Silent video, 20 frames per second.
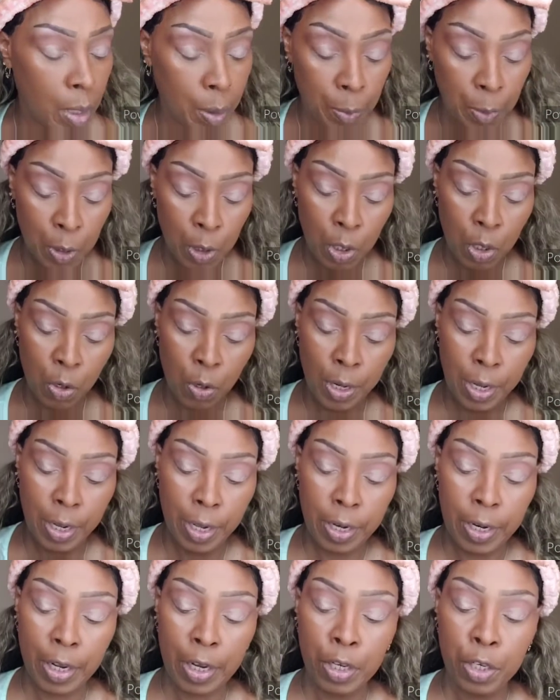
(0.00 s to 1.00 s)
I'm going to go
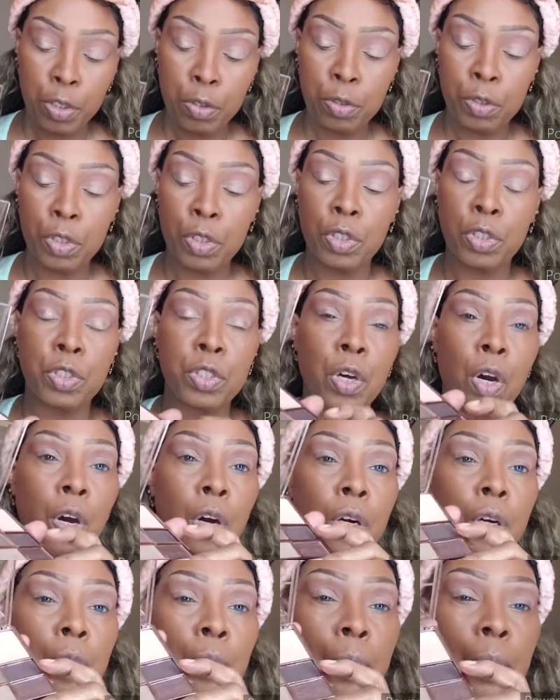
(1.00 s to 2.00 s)
ahead and use this
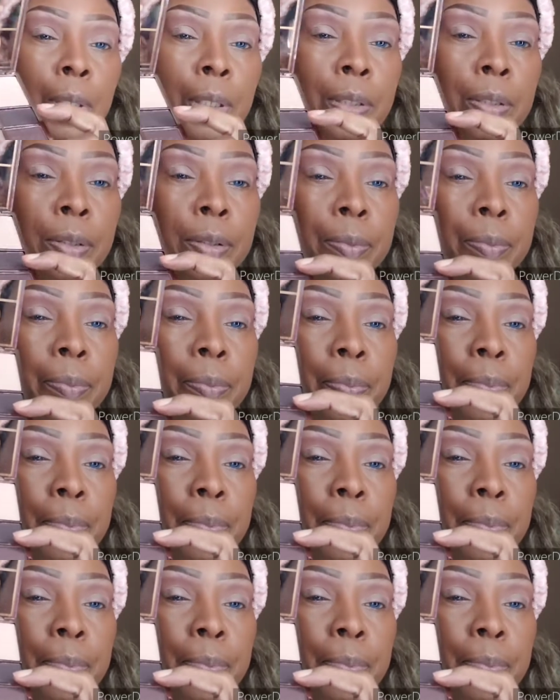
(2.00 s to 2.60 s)
darker one